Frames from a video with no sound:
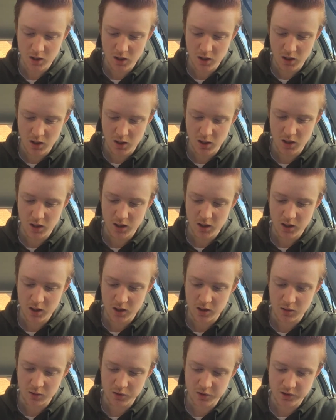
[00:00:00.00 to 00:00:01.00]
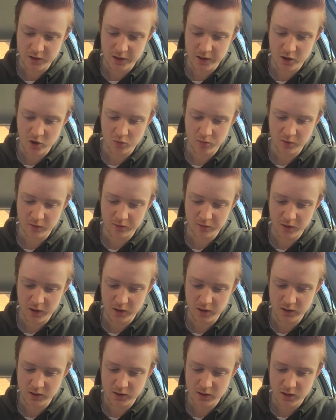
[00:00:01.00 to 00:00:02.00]
It also helped me
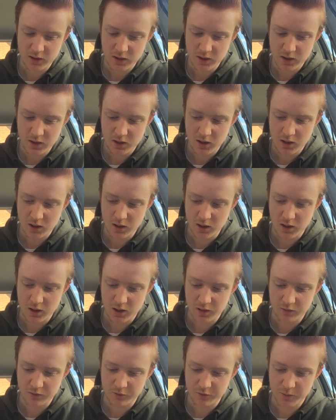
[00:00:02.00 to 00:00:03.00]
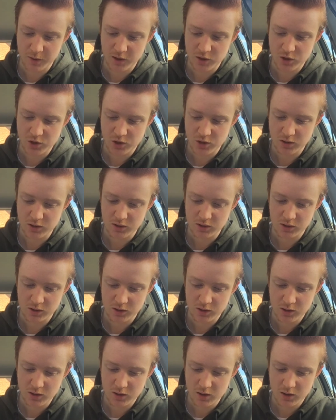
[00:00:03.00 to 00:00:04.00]
find information
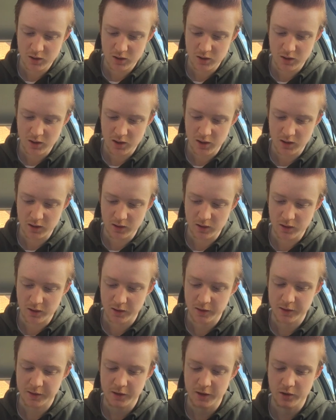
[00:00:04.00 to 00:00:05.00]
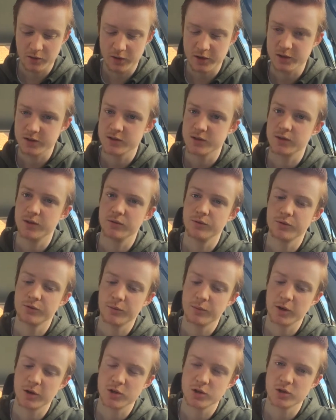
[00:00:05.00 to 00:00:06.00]
and theories and
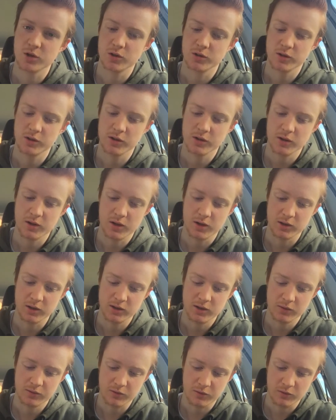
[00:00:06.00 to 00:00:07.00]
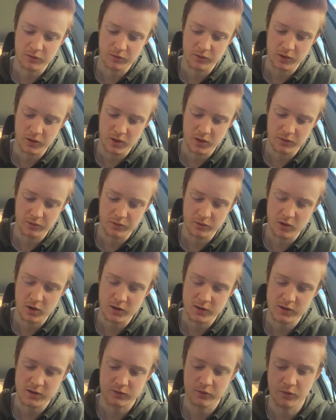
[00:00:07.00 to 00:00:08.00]
information and different
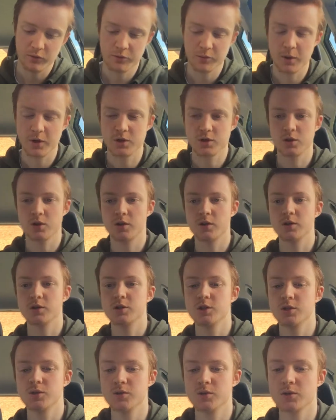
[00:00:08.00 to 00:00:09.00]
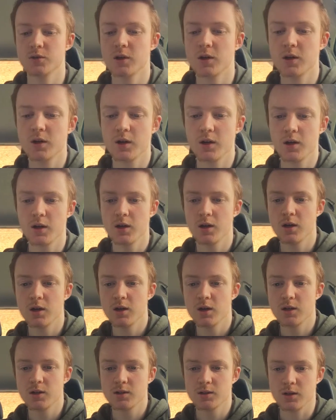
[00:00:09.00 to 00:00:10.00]
variety of information I could use
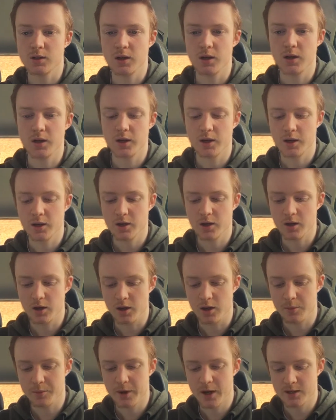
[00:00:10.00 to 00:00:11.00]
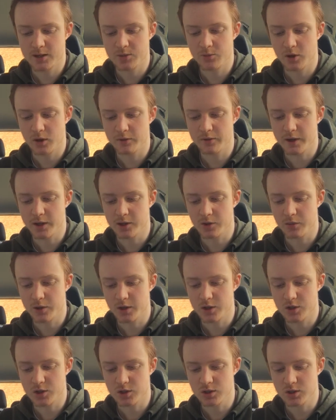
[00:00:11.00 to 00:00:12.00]
to better my
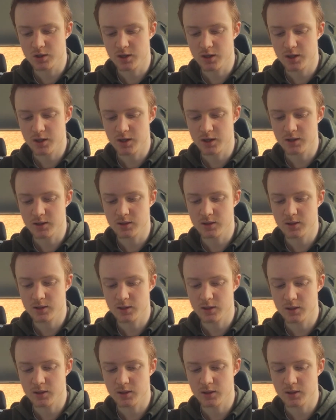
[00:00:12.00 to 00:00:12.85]
evaluation and